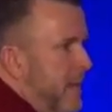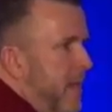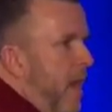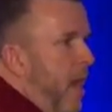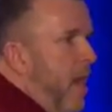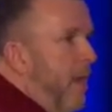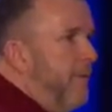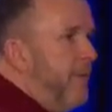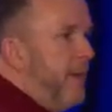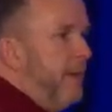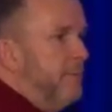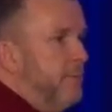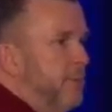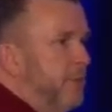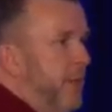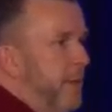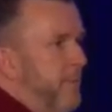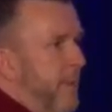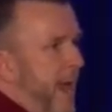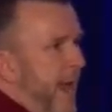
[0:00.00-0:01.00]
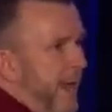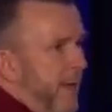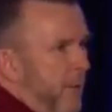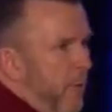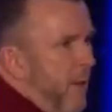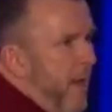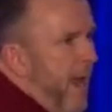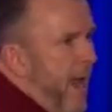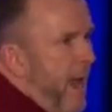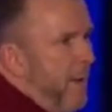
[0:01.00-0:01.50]
Oftentimes you get back
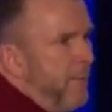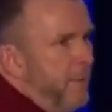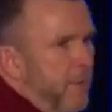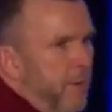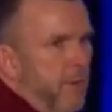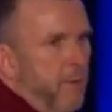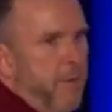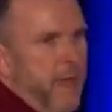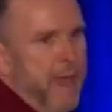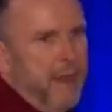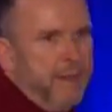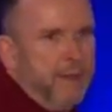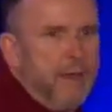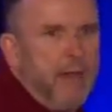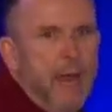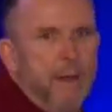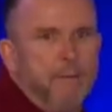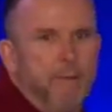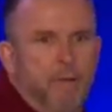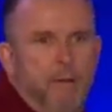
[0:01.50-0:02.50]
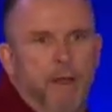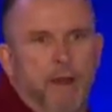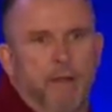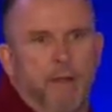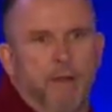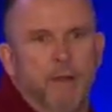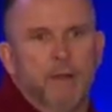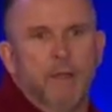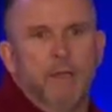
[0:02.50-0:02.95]
crap and then you're mad at the copywriter.